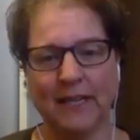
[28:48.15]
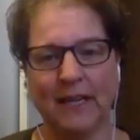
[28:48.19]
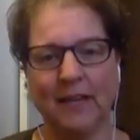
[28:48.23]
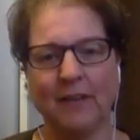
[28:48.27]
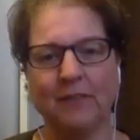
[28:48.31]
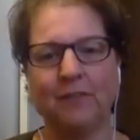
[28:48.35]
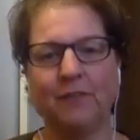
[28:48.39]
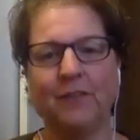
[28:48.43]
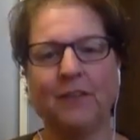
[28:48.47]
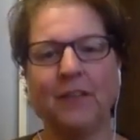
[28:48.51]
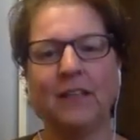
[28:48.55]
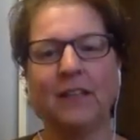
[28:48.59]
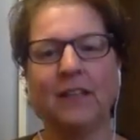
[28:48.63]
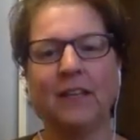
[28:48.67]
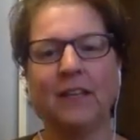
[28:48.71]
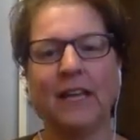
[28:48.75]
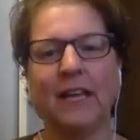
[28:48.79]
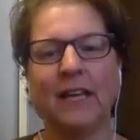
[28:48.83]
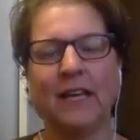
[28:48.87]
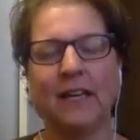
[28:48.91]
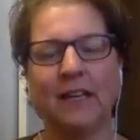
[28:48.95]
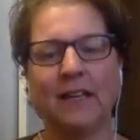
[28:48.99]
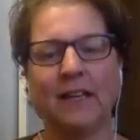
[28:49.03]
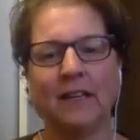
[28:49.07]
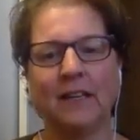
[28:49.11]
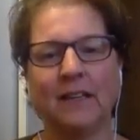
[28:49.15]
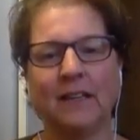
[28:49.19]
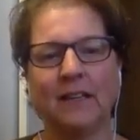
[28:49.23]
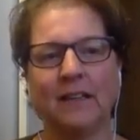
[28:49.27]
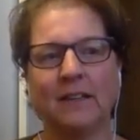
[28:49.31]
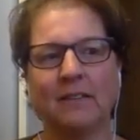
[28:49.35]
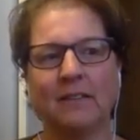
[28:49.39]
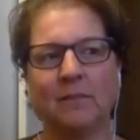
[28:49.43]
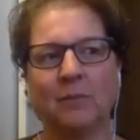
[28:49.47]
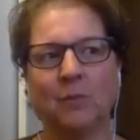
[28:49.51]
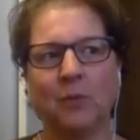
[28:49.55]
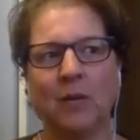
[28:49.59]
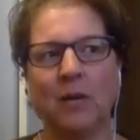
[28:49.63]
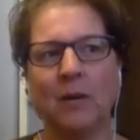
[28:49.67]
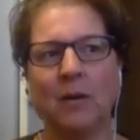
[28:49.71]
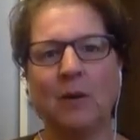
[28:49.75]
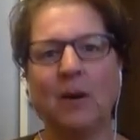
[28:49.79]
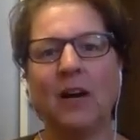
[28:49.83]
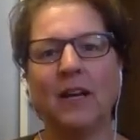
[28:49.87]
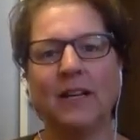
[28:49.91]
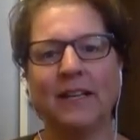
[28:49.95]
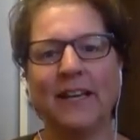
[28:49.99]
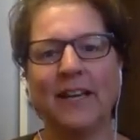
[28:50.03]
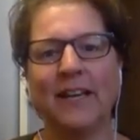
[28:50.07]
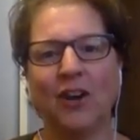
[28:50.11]
I feel like, well, come
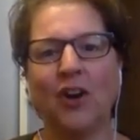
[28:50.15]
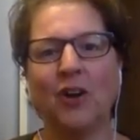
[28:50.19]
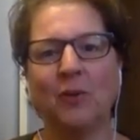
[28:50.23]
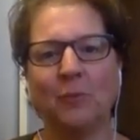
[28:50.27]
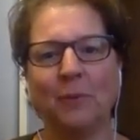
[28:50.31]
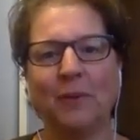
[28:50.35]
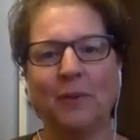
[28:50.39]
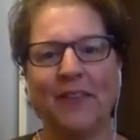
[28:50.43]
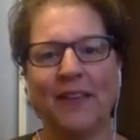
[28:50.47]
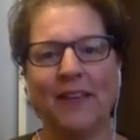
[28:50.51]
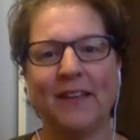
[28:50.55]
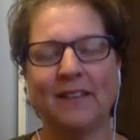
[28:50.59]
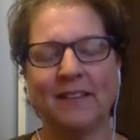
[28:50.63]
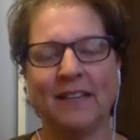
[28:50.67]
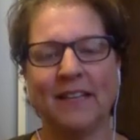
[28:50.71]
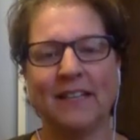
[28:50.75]
on, get on with it.